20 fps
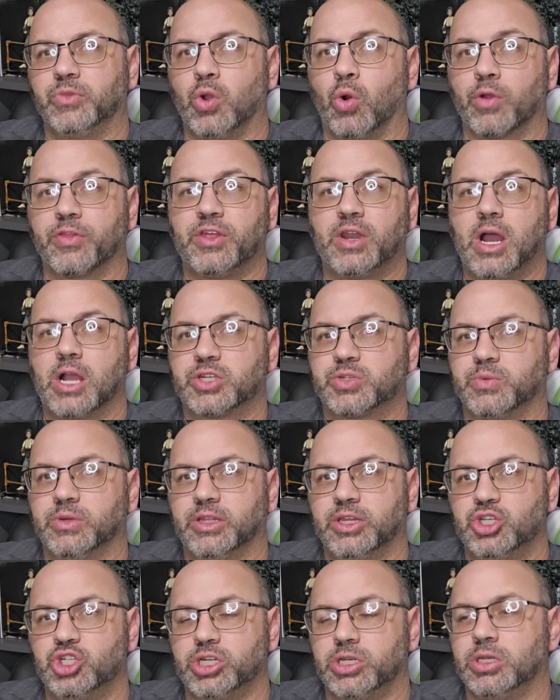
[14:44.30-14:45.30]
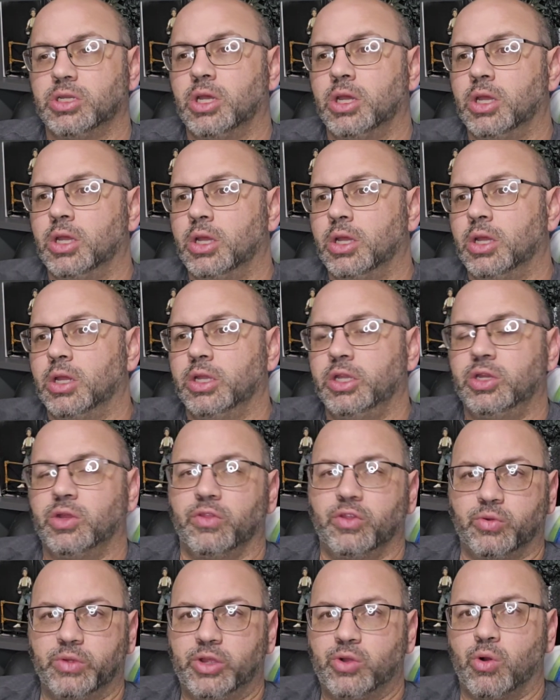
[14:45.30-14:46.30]
Orthodox religion, you know,
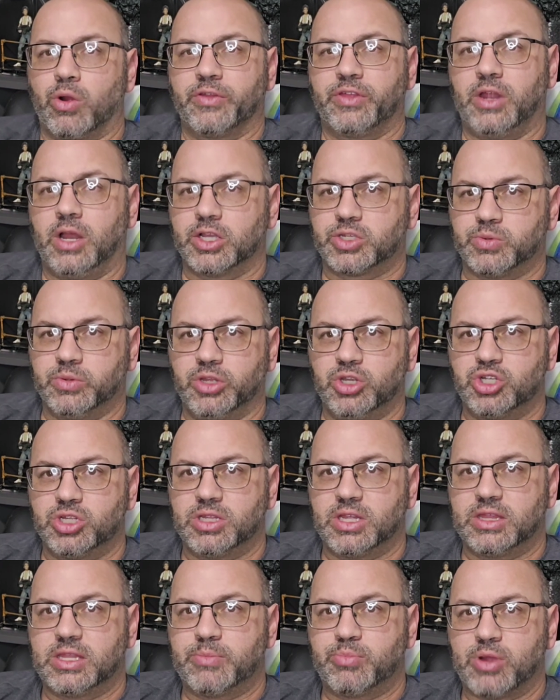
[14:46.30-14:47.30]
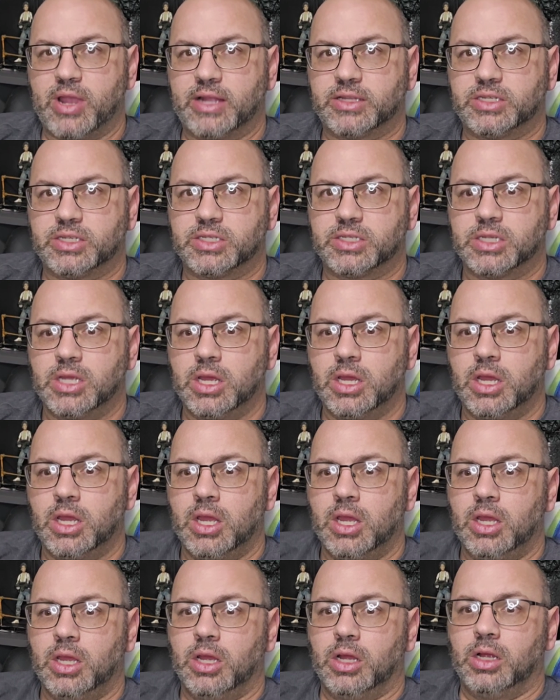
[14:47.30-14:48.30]
the Greek Orthodox religion that they practice.
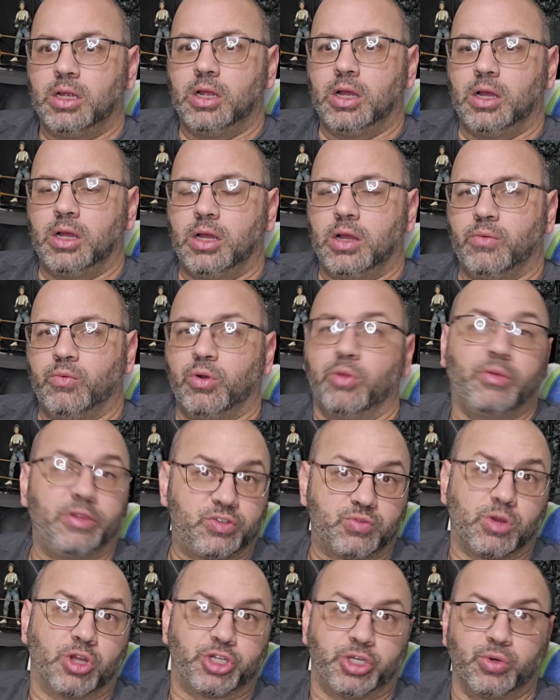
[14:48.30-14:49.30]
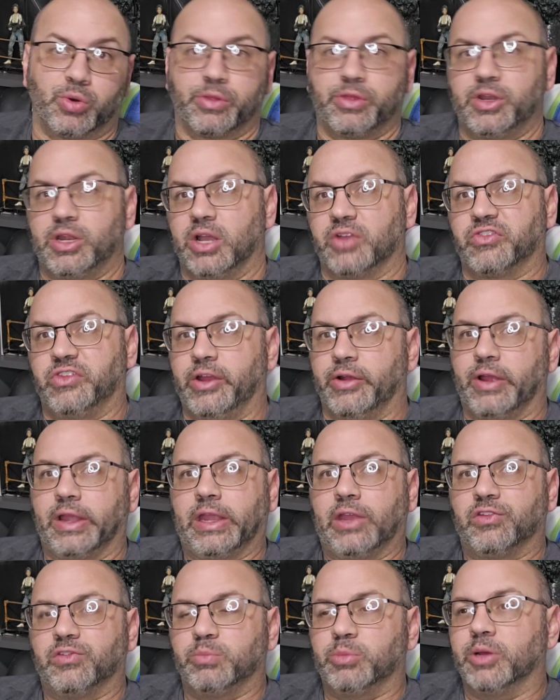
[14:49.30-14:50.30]
Well, it's Russian Orthodox there, I
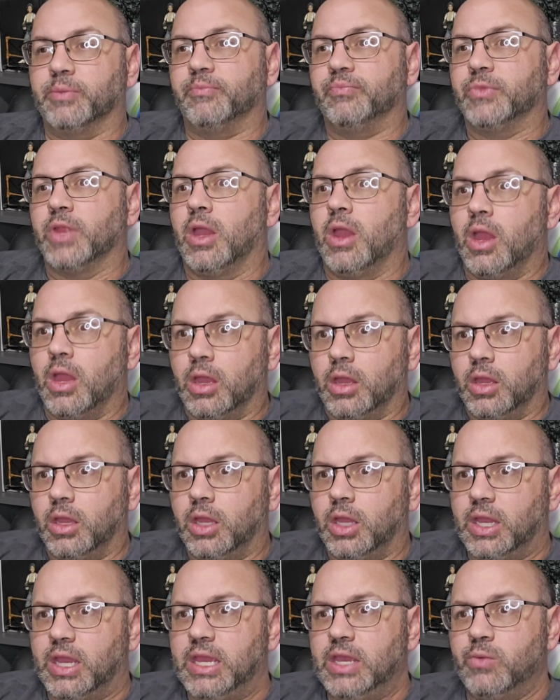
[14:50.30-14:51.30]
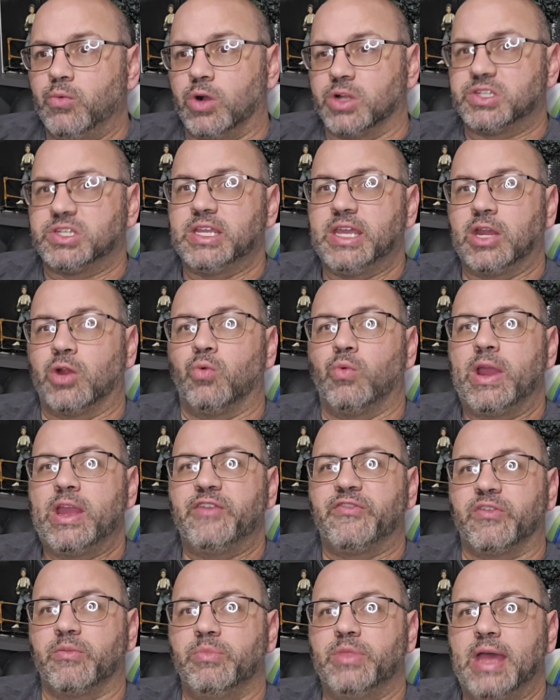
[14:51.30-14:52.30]
guess, but he wants to get away
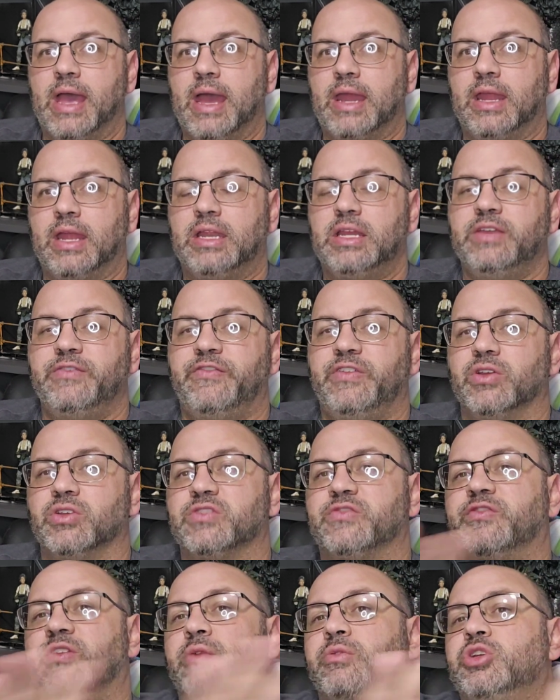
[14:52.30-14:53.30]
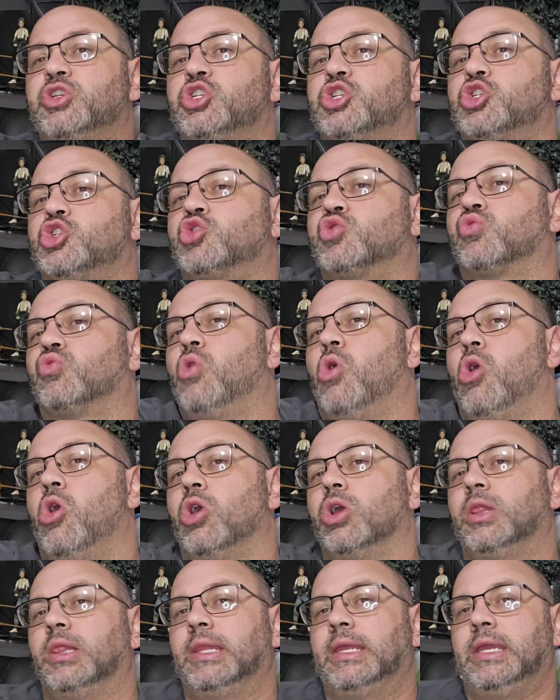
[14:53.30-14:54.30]
from that, and he feels very
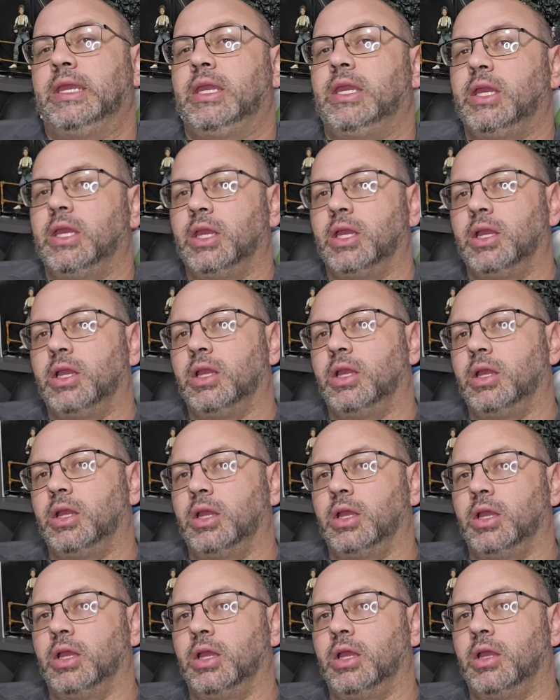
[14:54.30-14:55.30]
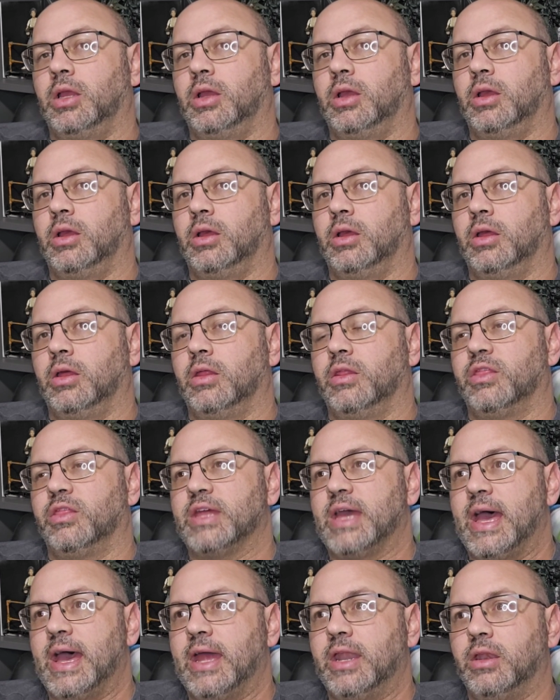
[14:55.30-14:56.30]
strongly
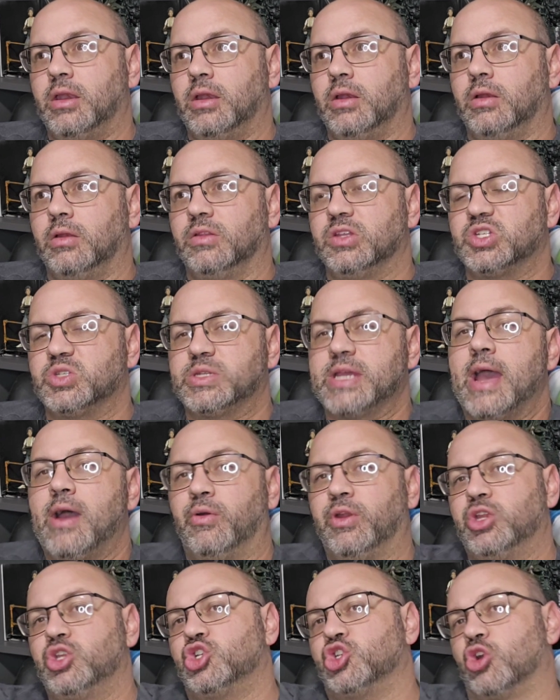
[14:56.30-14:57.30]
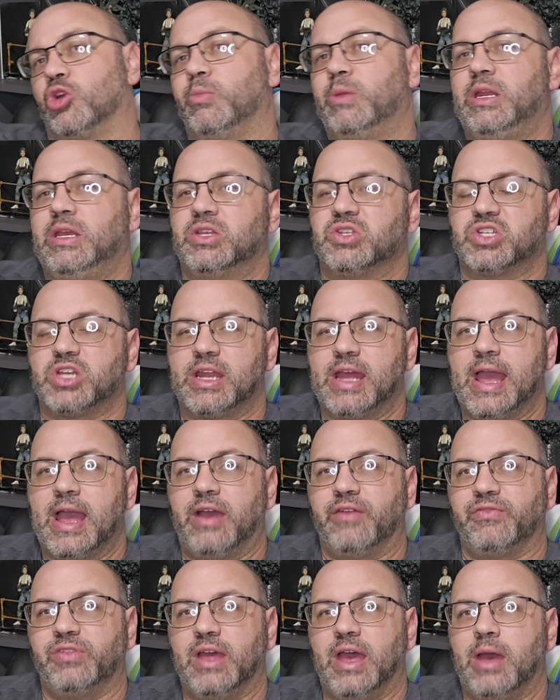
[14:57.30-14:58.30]
that this town in Germany is going to
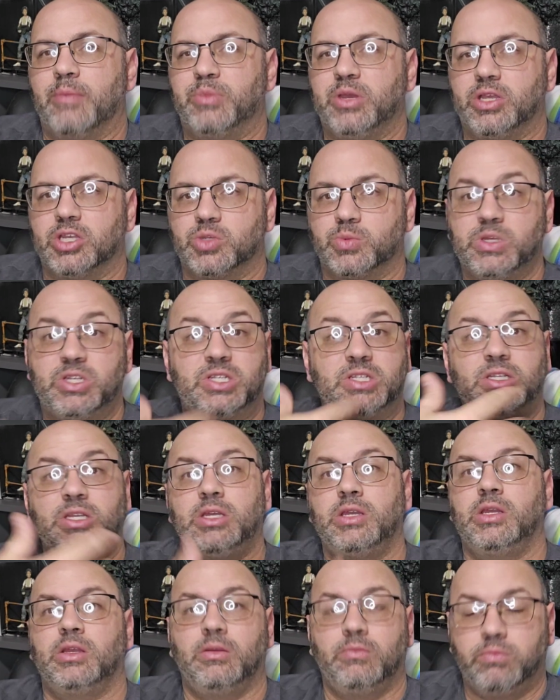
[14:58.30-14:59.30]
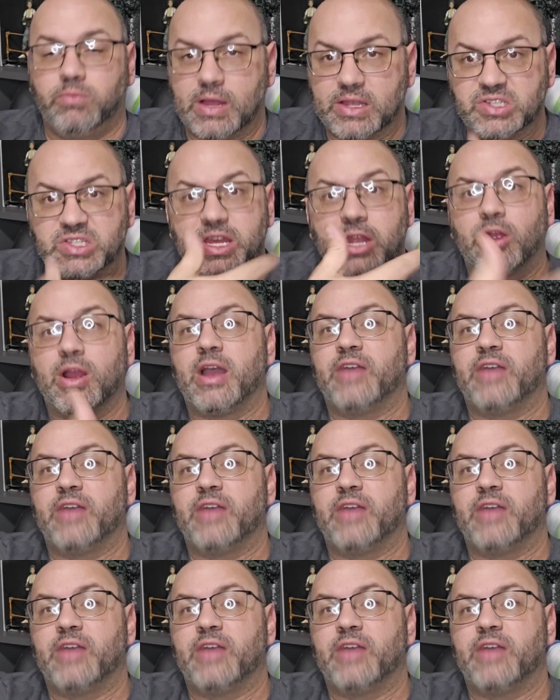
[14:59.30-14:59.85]
have that, because we see, as they're